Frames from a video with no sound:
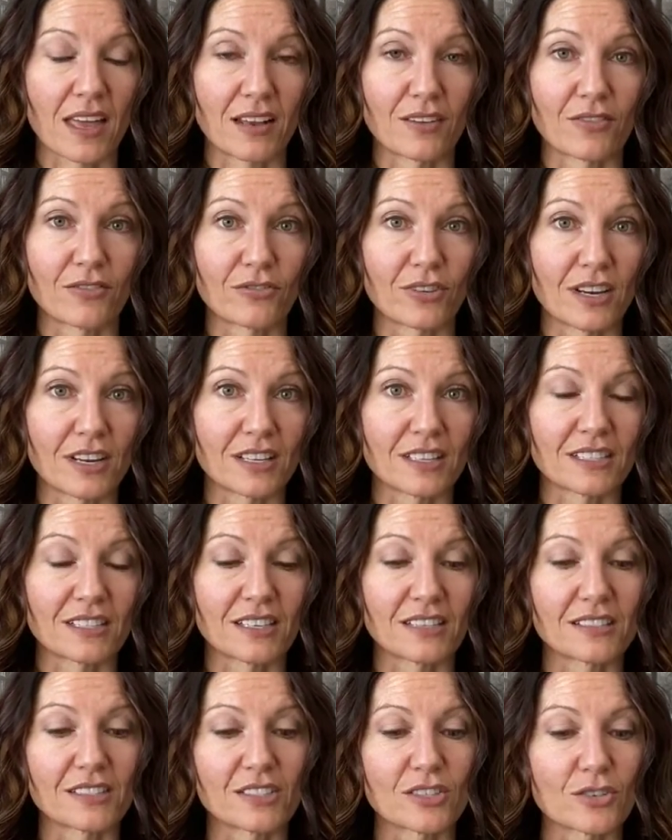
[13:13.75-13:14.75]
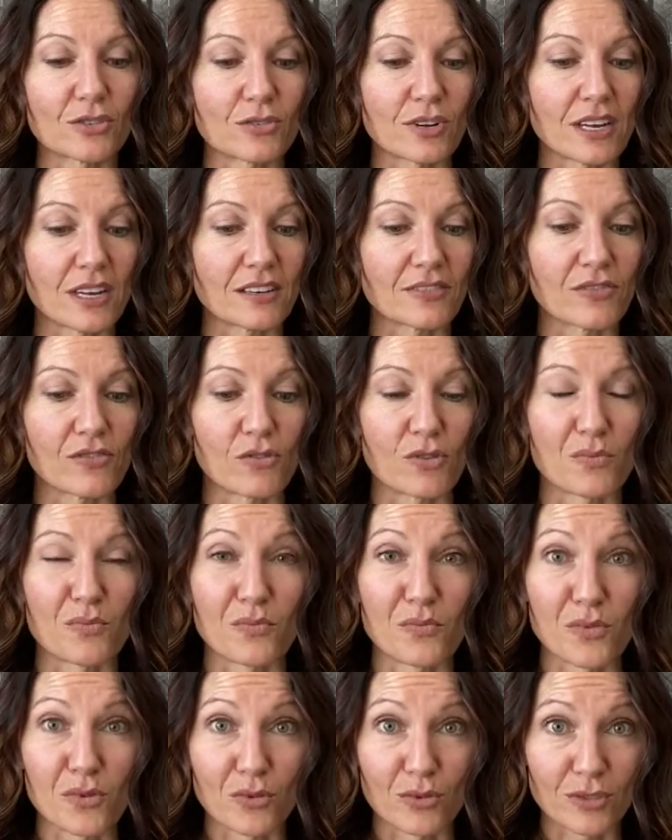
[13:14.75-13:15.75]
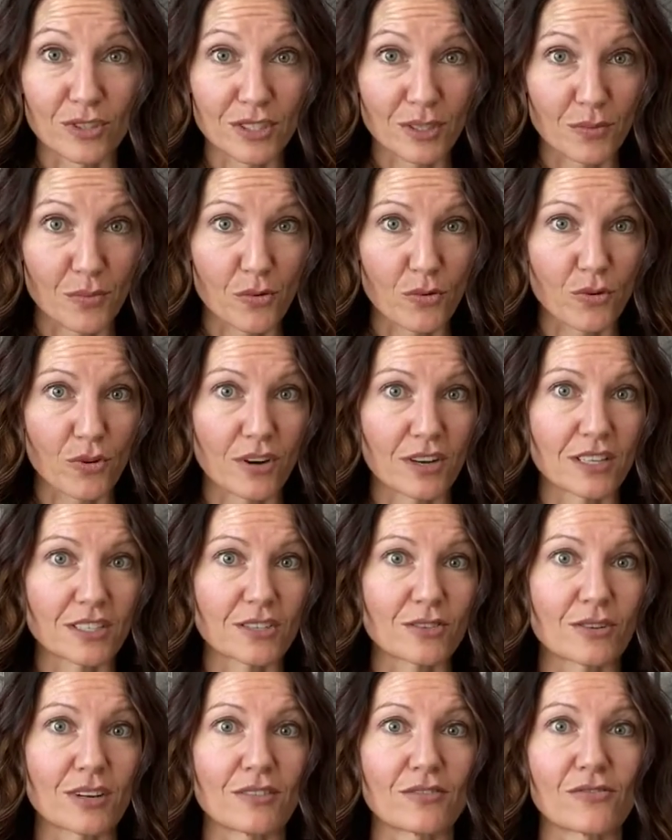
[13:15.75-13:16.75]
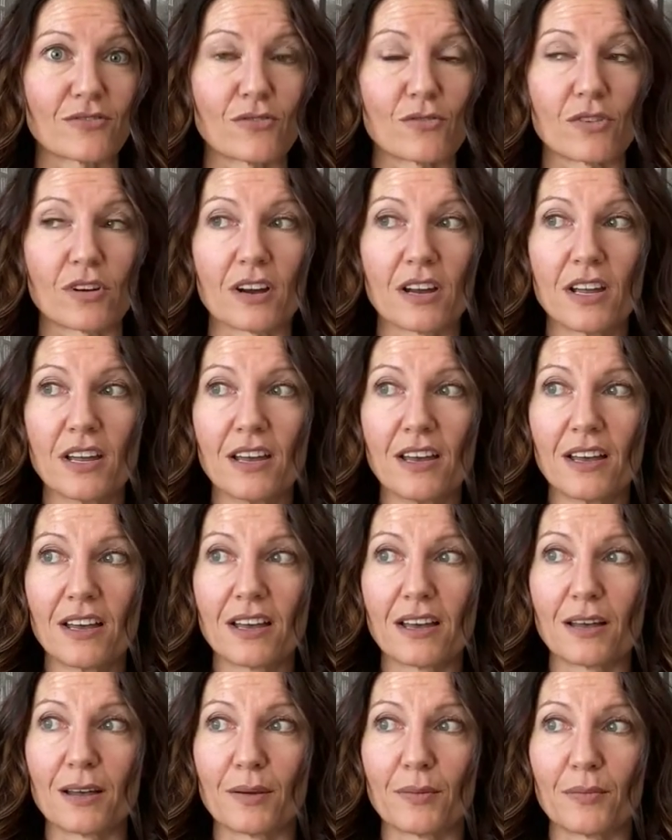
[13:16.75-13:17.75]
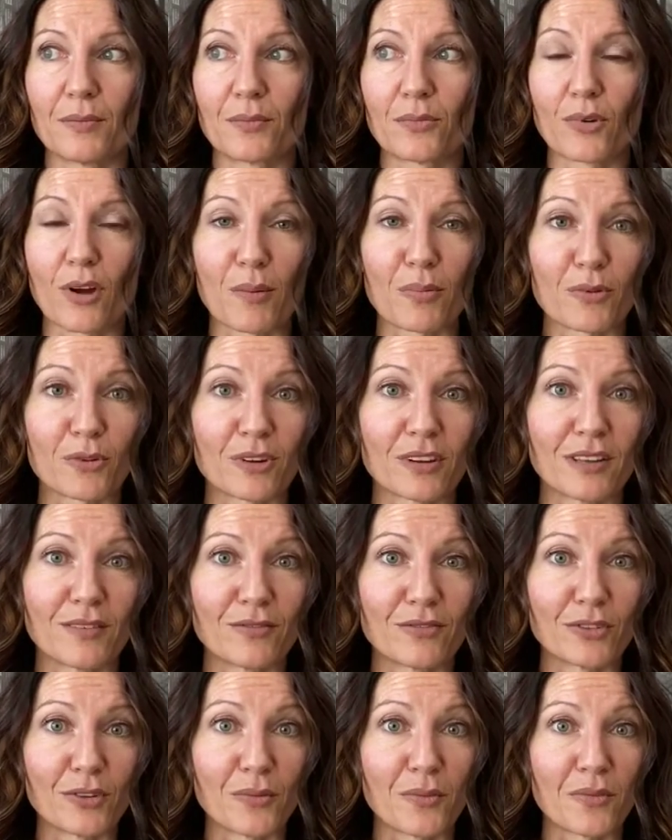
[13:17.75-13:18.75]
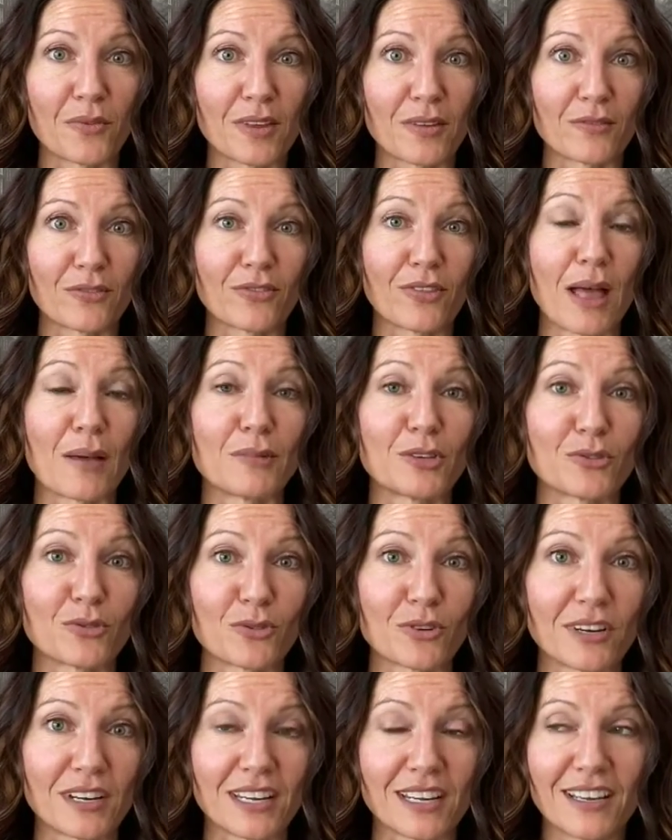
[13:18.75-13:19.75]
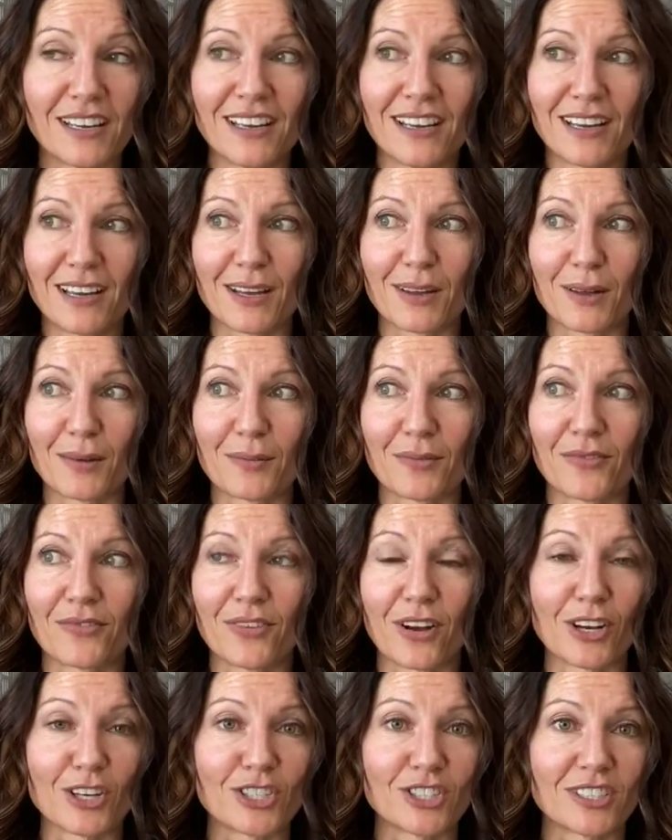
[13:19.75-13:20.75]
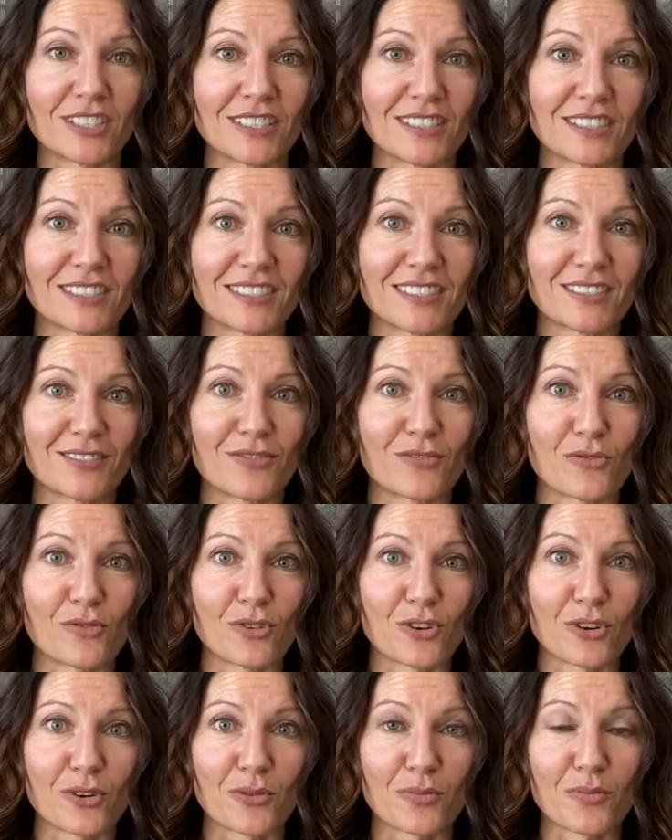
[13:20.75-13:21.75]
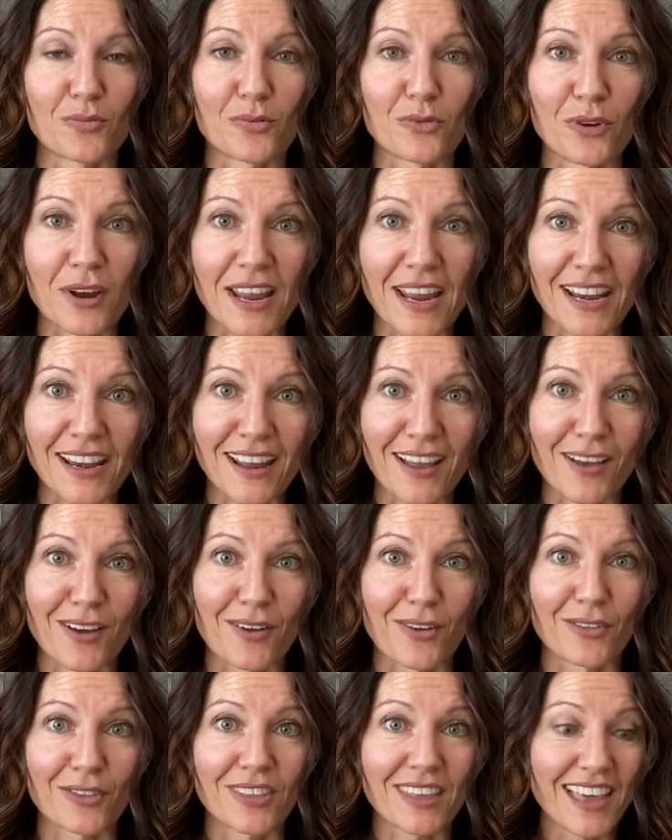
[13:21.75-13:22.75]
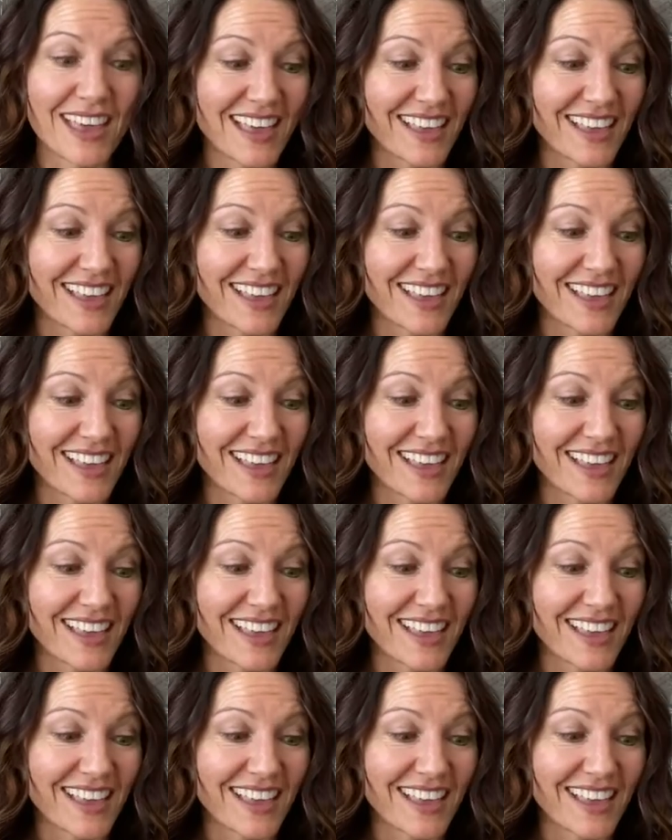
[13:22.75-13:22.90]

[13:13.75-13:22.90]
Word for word: And frankincense is great for mood support. It's great for um, proper infl inflammatory um, functions, for your brain health.